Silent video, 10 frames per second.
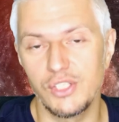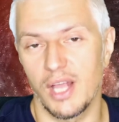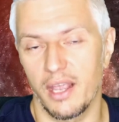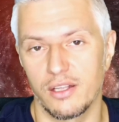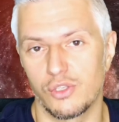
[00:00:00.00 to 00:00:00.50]

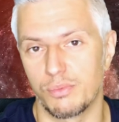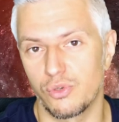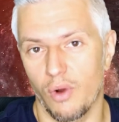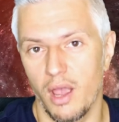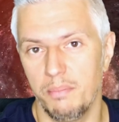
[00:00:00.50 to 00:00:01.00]
like and
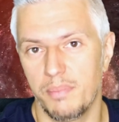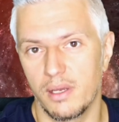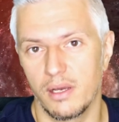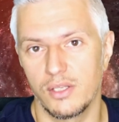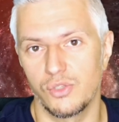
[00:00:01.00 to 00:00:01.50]
subscribe
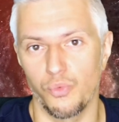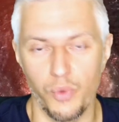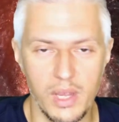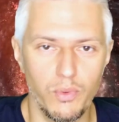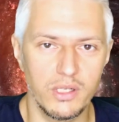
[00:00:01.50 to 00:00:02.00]
because
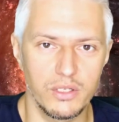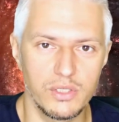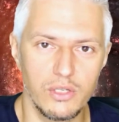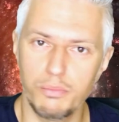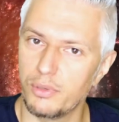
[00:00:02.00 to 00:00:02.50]
we will
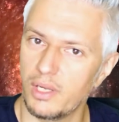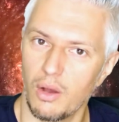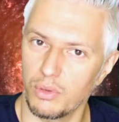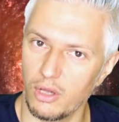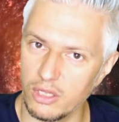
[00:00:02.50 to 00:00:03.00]
continue putting
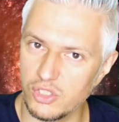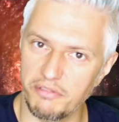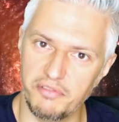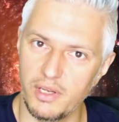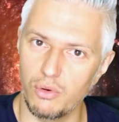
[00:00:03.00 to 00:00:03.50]
out lots of
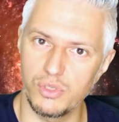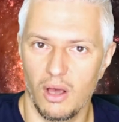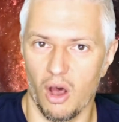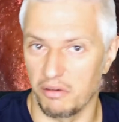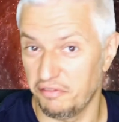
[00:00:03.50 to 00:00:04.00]
videos
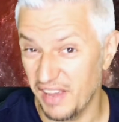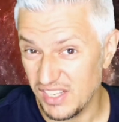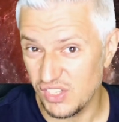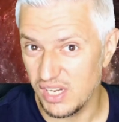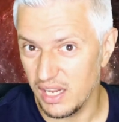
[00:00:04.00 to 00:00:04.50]
on
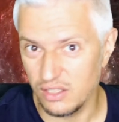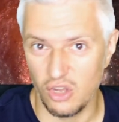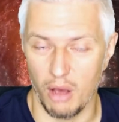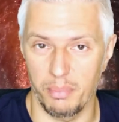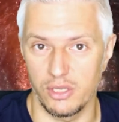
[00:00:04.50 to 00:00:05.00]
fascinating
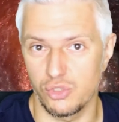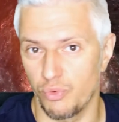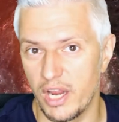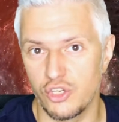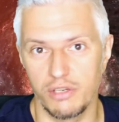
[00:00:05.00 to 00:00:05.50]
topics
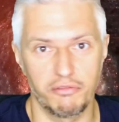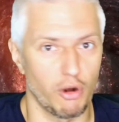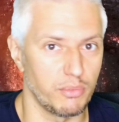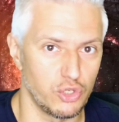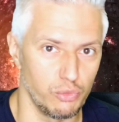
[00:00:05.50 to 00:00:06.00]
ranging
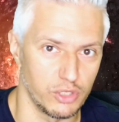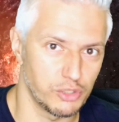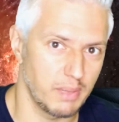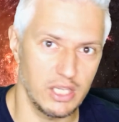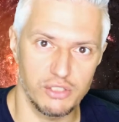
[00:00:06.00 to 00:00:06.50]
from human
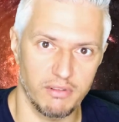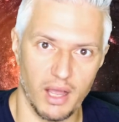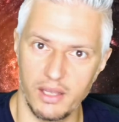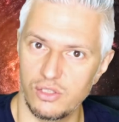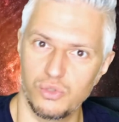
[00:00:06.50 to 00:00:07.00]

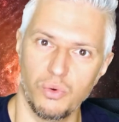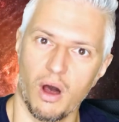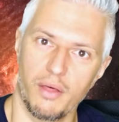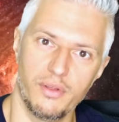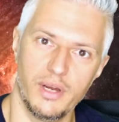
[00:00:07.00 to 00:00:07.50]
spaceflight to
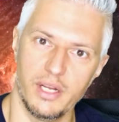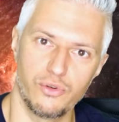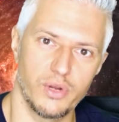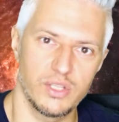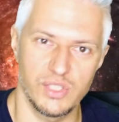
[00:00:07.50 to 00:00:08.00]
other
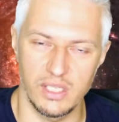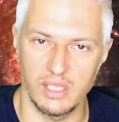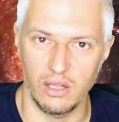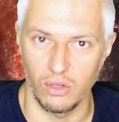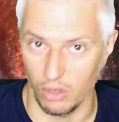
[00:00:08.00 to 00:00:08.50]
interesting
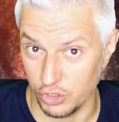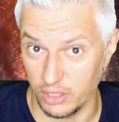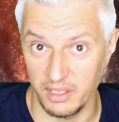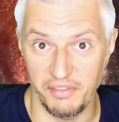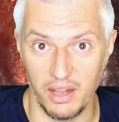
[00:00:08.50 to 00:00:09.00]

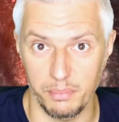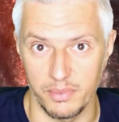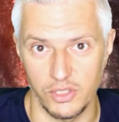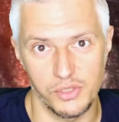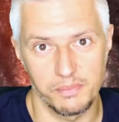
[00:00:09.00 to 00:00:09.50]
technological
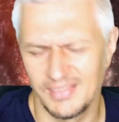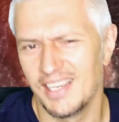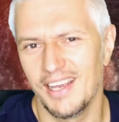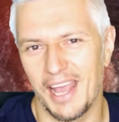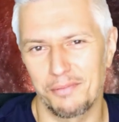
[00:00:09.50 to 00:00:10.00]
developments.
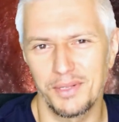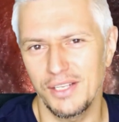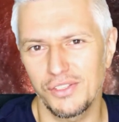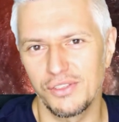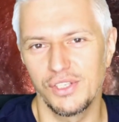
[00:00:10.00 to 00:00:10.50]
And
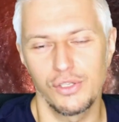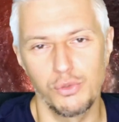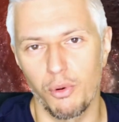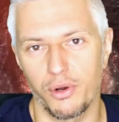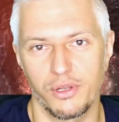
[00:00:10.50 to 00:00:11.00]
please consider
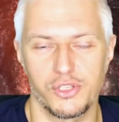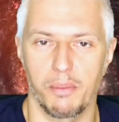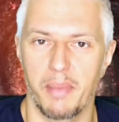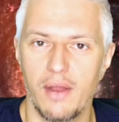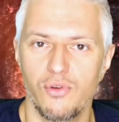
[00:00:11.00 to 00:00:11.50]
supporting us
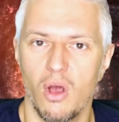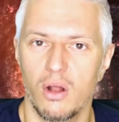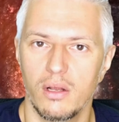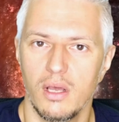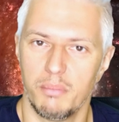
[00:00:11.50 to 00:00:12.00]
on
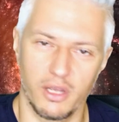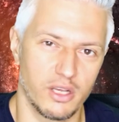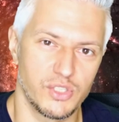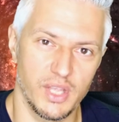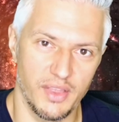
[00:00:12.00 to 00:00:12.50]
Patreon
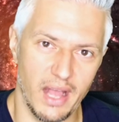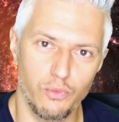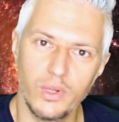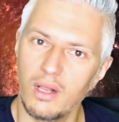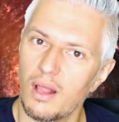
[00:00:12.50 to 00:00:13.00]
because that
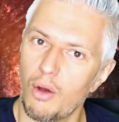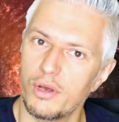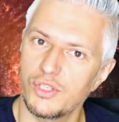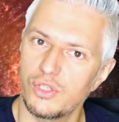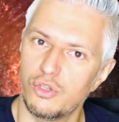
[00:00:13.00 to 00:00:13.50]
will allow
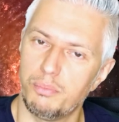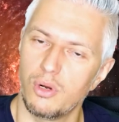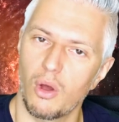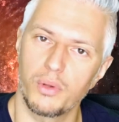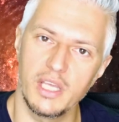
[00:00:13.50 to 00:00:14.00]
us to
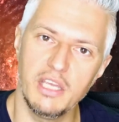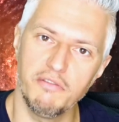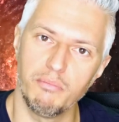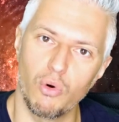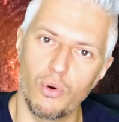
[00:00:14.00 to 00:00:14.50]
put out
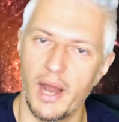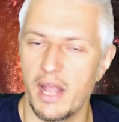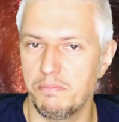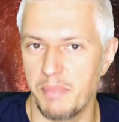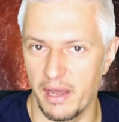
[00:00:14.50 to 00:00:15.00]
even more
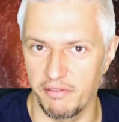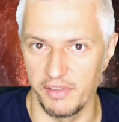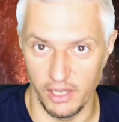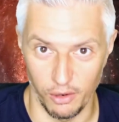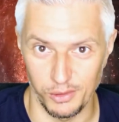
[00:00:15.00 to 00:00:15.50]
and better
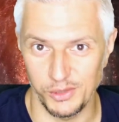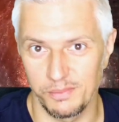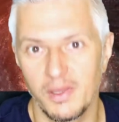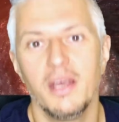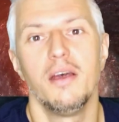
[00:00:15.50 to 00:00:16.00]
videos.
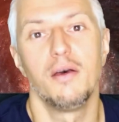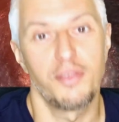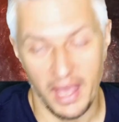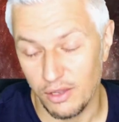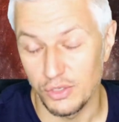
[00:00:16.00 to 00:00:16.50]

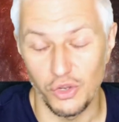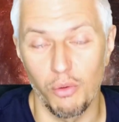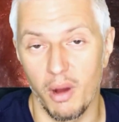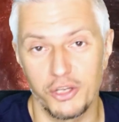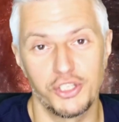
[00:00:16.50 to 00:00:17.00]
Thank you so
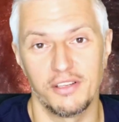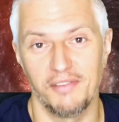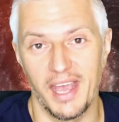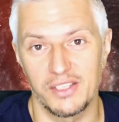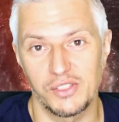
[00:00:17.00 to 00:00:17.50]
much in
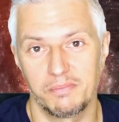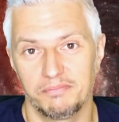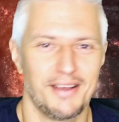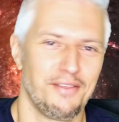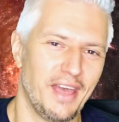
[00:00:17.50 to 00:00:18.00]
advance.
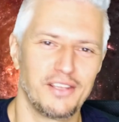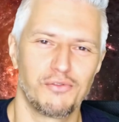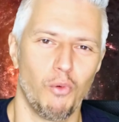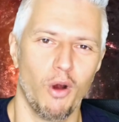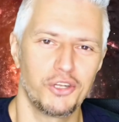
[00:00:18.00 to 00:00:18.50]
Thanks
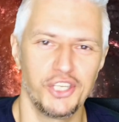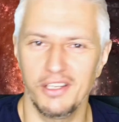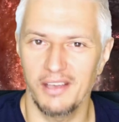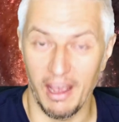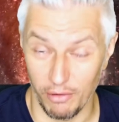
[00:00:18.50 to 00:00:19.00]
for
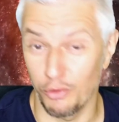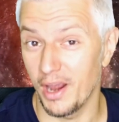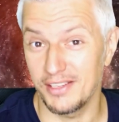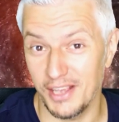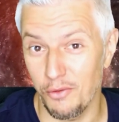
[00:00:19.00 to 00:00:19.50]
watching, have a
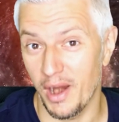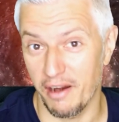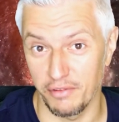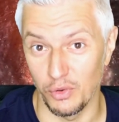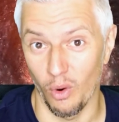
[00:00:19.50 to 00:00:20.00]
great day
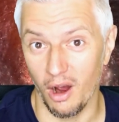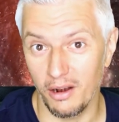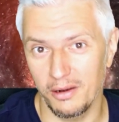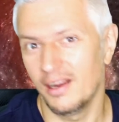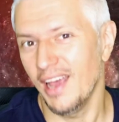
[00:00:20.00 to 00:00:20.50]
wherever you
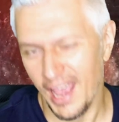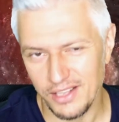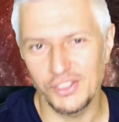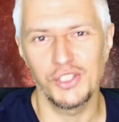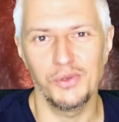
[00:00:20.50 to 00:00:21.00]
are,
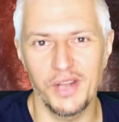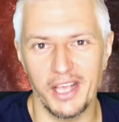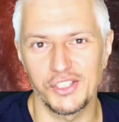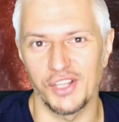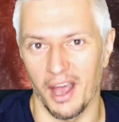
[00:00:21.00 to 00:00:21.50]
and see you
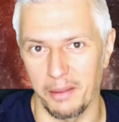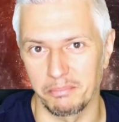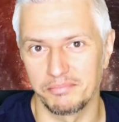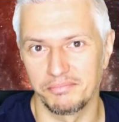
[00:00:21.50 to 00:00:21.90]
next time.